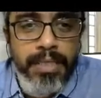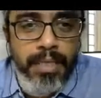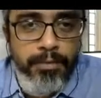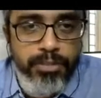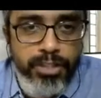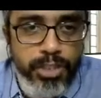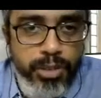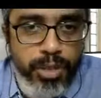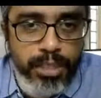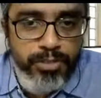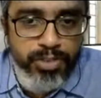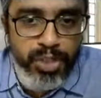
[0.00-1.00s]
First, look
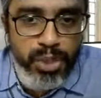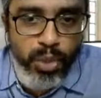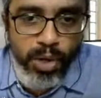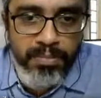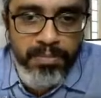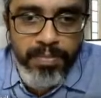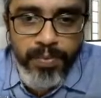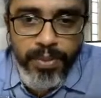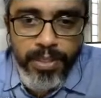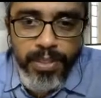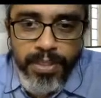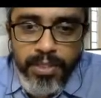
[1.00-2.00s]
at the first column.
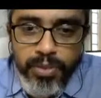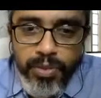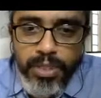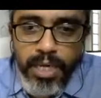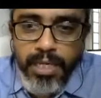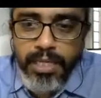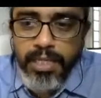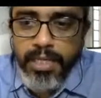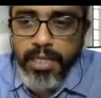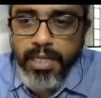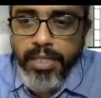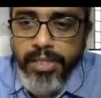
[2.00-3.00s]
So that
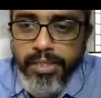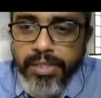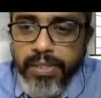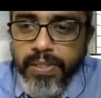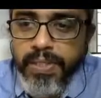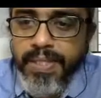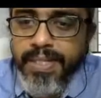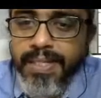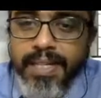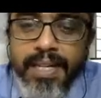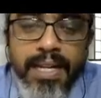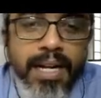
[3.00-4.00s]
is
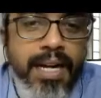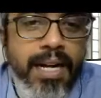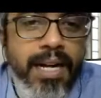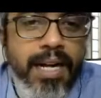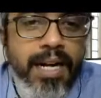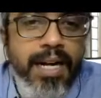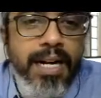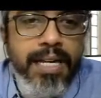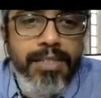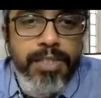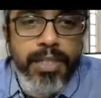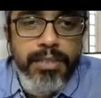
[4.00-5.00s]

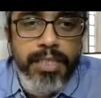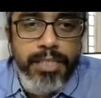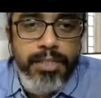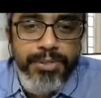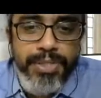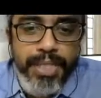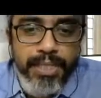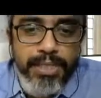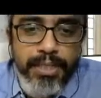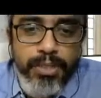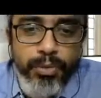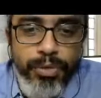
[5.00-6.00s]
a set of
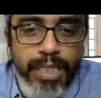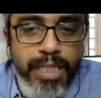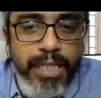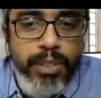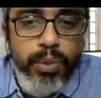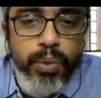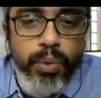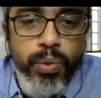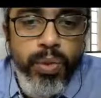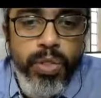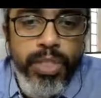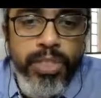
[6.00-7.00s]
strings. So we need to
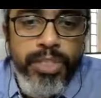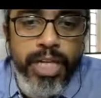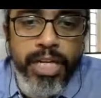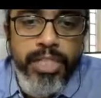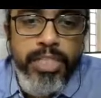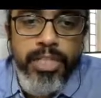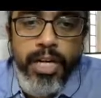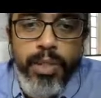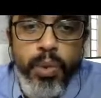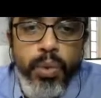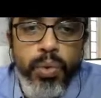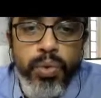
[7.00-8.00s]
change that
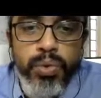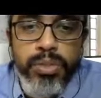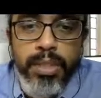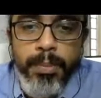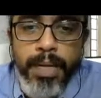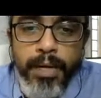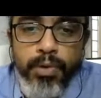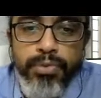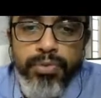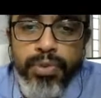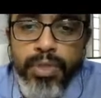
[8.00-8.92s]
to some kind of